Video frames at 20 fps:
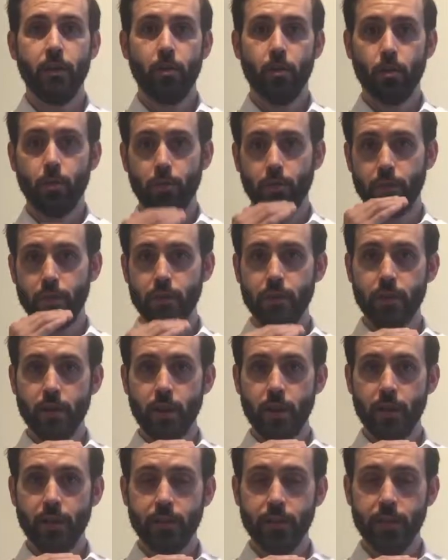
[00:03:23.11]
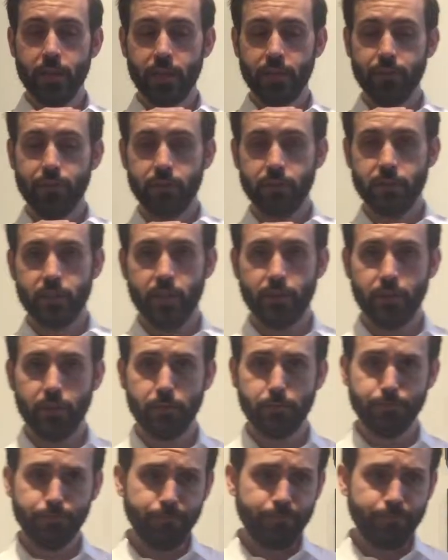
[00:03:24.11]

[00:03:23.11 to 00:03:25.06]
or the negativeness of it,